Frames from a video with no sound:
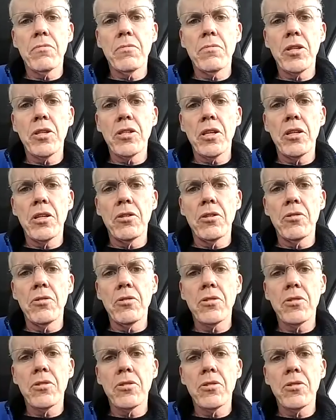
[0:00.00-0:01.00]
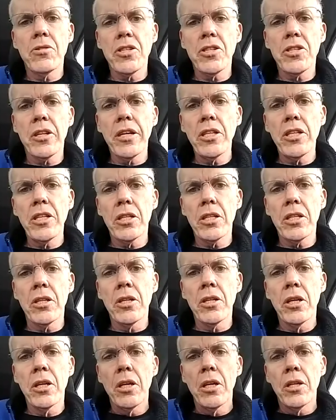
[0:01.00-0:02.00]
just introduced legislation
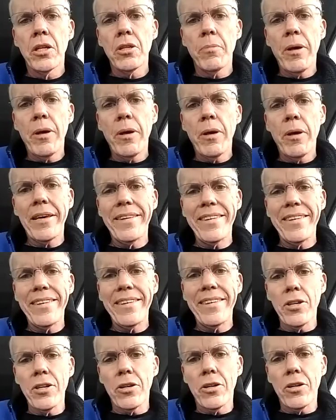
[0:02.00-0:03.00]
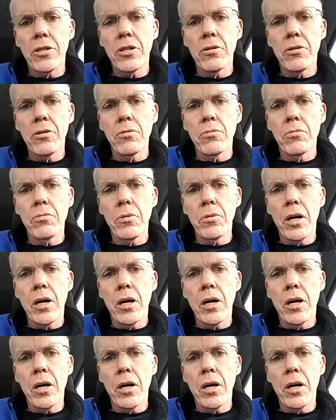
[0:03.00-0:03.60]
to make it easier to